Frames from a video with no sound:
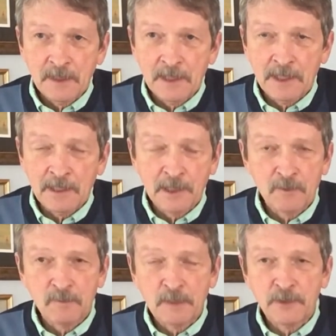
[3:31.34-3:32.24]
And I don't
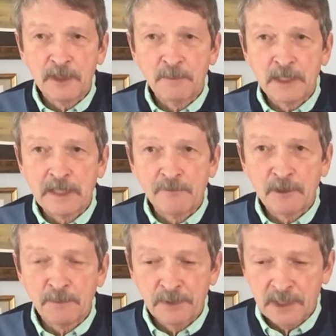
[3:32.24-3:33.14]
remember anybody ever
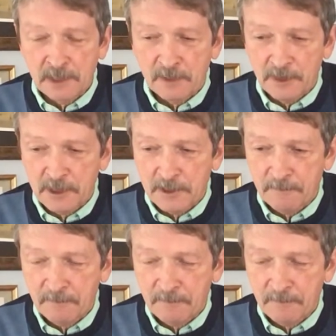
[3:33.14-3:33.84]
complaining about it.